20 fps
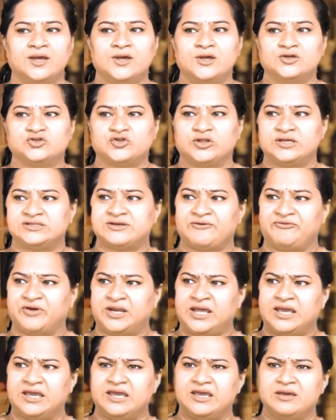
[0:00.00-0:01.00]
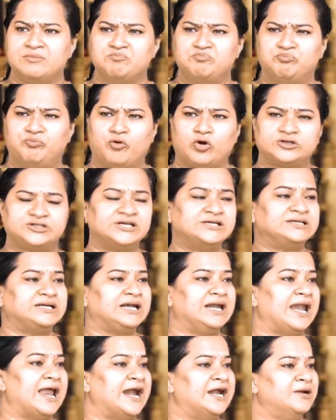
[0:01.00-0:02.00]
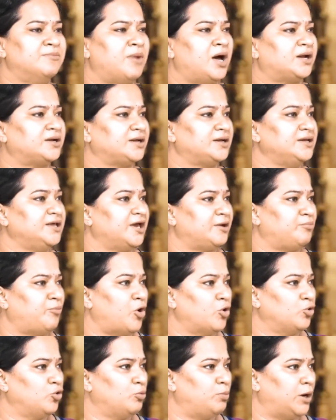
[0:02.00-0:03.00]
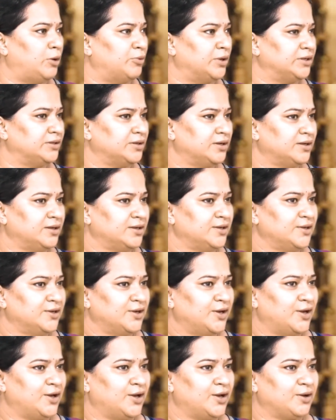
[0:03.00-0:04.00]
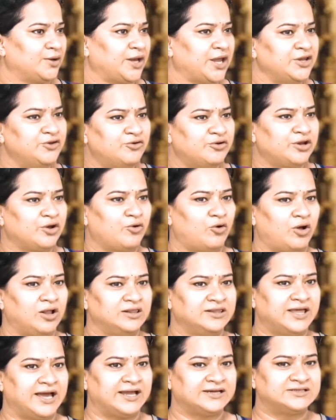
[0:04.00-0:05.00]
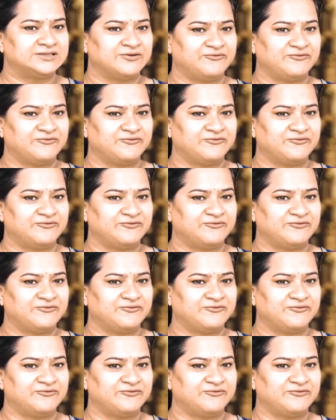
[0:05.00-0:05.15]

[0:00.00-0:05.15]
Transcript: So there's a very important landmark near Bongo Bhavan. Can you recall that?